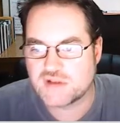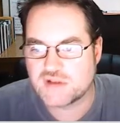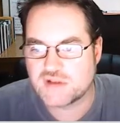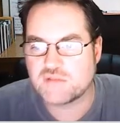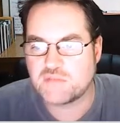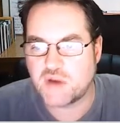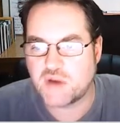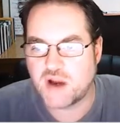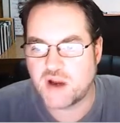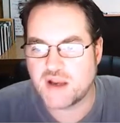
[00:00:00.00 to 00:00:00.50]

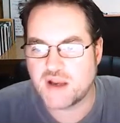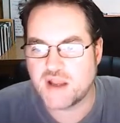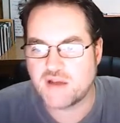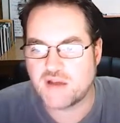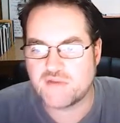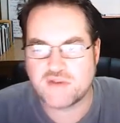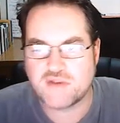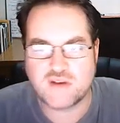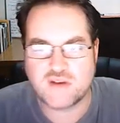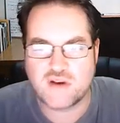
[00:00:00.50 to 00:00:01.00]
Buy it now
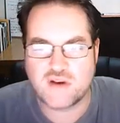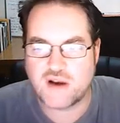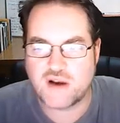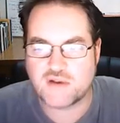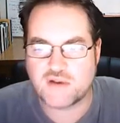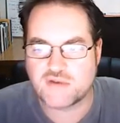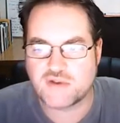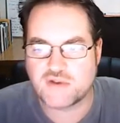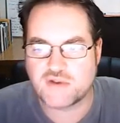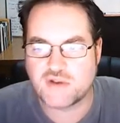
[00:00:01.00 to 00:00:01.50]
for
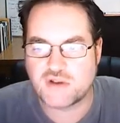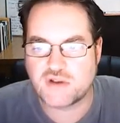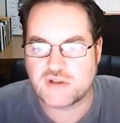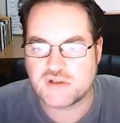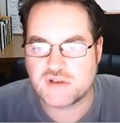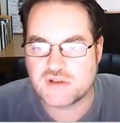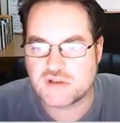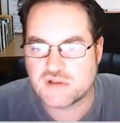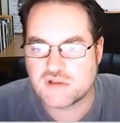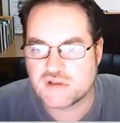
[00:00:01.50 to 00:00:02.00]

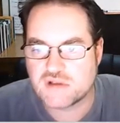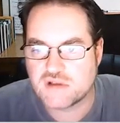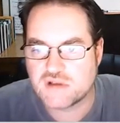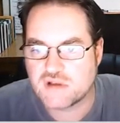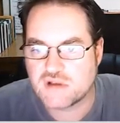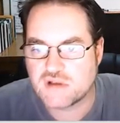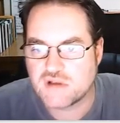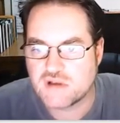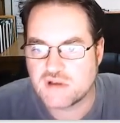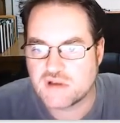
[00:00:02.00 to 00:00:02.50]
$900.
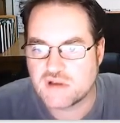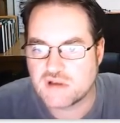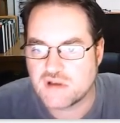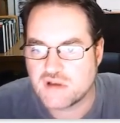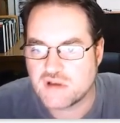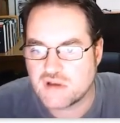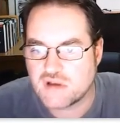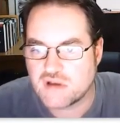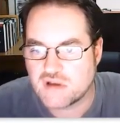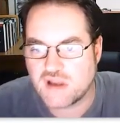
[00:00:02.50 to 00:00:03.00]

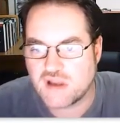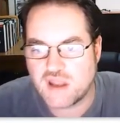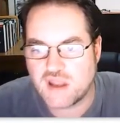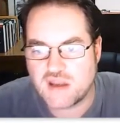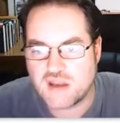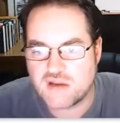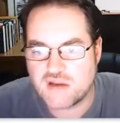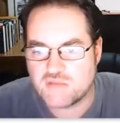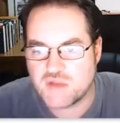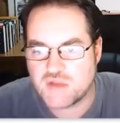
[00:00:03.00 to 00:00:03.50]
Again,
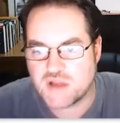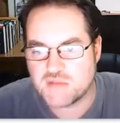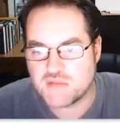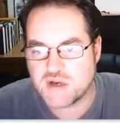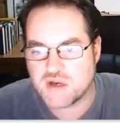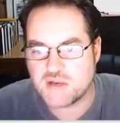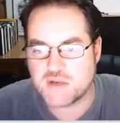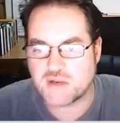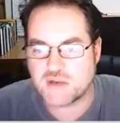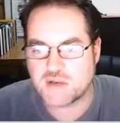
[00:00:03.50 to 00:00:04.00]
you make your money
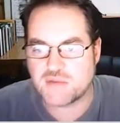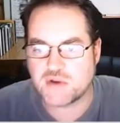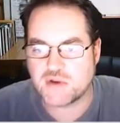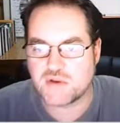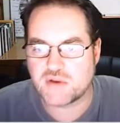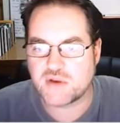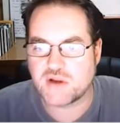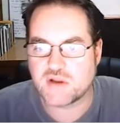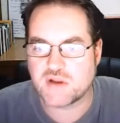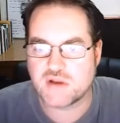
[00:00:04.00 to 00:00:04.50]
back pretty
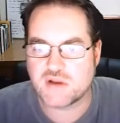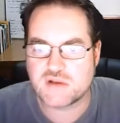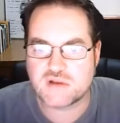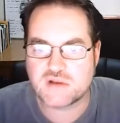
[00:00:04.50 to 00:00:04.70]
quick on those.